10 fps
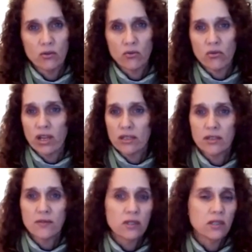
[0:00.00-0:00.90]
your
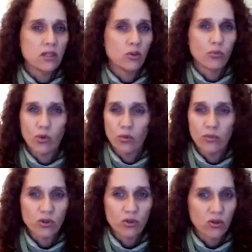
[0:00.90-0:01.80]
creativity, your problem
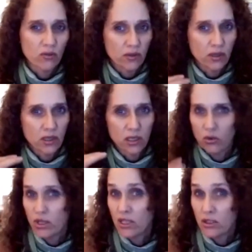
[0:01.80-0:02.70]
solving, and
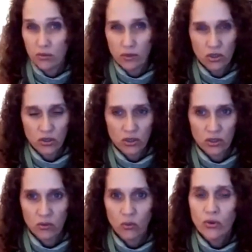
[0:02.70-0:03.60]
your intuition,
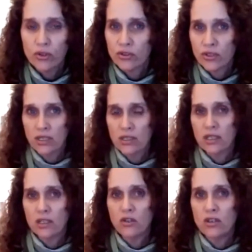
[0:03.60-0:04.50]
and all those things that
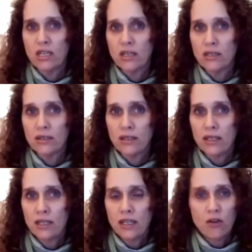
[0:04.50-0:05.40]
you need
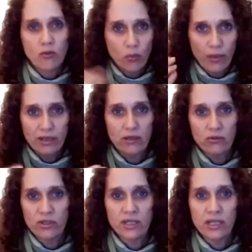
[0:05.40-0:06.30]
for mental
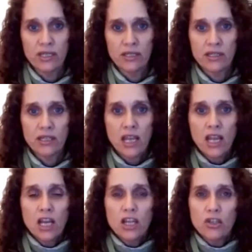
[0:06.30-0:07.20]
resilience.
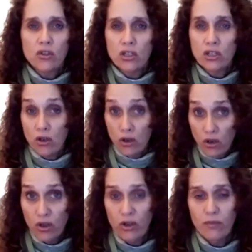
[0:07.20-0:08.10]
You're going to
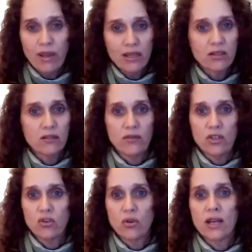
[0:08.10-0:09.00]
learn mental
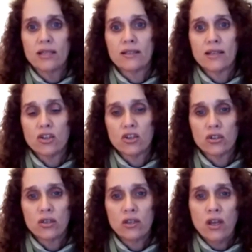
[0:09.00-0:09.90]

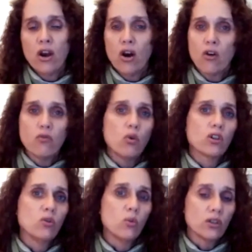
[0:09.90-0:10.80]
visualization of
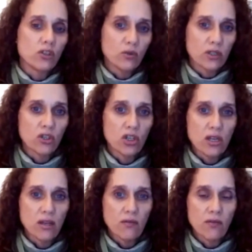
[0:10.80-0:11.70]
what you want to achieve.